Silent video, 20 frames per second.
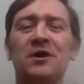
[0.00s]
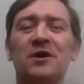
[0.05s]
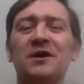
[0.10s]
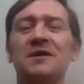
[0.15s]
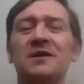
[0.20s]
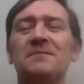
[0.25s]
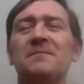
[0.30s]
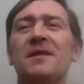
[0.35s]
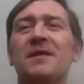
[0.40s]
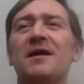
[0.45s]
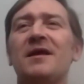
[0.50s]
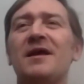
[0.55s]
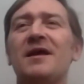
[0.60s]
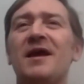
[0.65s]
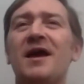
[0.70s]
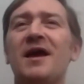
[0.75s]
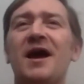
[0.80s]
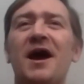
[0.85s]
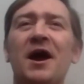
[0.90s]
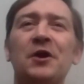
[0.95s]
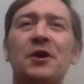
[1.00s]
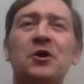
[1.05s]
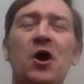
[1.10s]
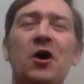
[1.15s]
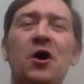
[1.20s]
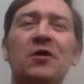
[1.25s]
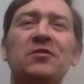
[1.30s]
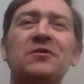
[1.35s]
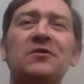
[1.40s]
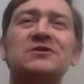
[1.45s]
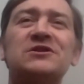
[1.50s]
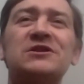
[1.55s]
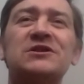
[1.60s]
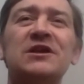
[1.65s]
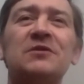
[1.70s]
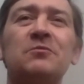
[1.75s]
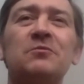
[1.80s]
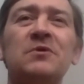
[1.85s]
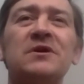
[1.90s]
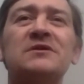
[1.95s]
right? And other
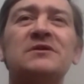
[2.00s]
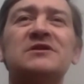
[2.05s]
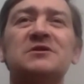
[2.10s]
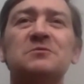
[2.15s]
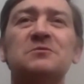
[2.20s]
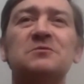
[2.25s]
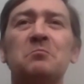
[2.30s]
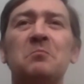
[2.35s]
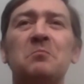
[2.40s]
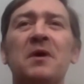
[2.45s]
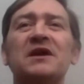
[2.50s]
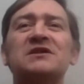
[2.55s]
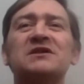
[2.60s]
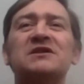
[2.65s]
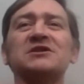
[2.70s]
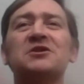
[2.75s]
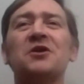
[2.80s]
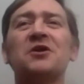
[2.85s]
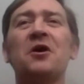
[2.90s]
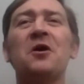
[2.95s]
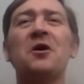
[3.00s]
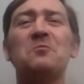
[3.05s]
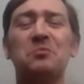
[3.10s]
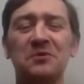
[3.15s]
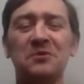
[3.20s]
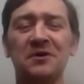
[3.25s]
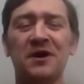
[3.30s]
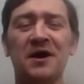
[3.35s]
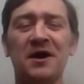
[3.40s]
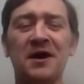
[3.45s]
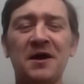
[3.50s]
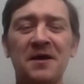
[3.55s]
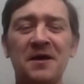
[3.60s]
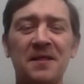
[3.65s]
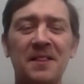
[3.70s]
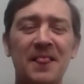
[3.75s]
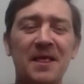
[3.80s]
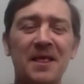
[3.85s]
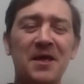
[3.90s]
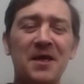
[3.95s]
seaweeds mixed up. Yeah.
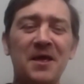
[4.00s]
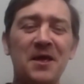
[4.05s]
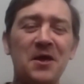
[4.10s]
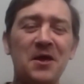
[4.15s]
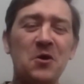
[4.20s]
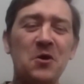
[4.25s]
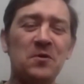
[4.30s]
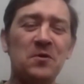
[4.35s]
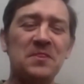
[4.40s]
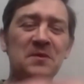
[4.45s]
When they